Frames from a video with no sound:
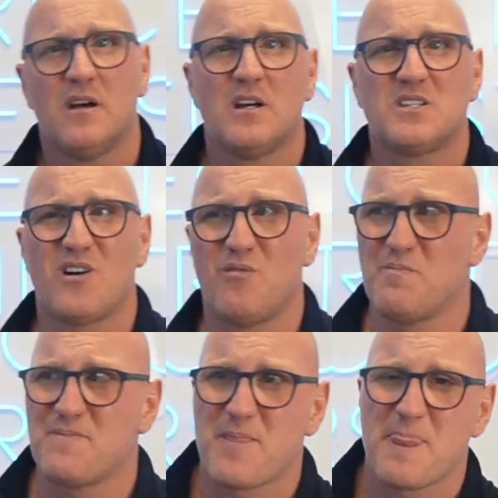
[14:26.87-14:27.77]

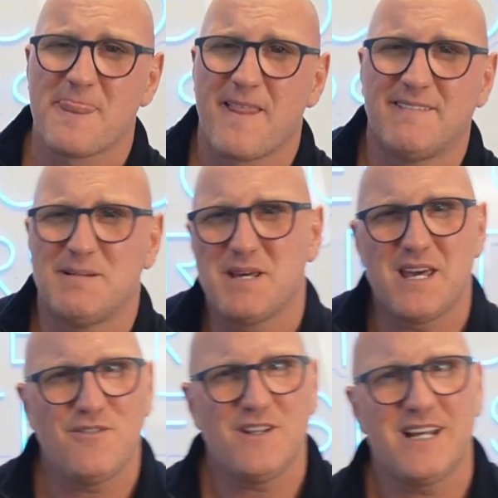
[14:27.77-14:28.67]
So let me
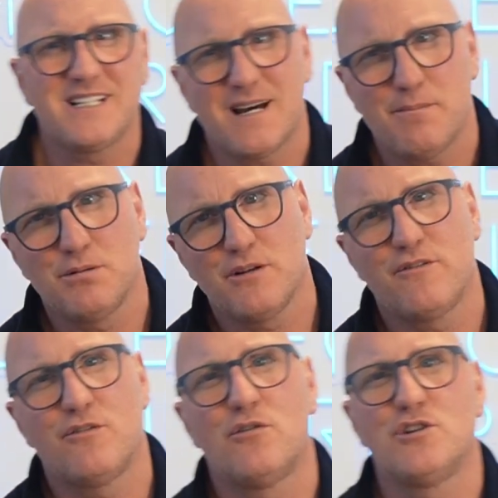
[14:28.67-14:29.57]
give you an example of
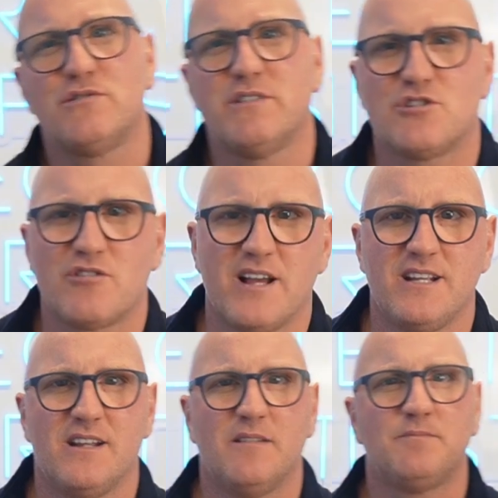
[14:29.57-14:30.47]
fraudulent
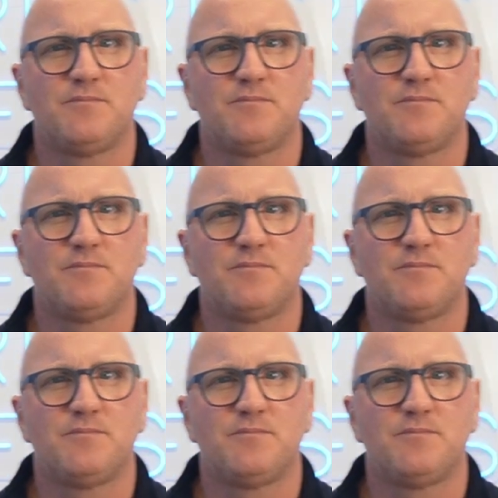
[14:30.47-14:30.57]
trading.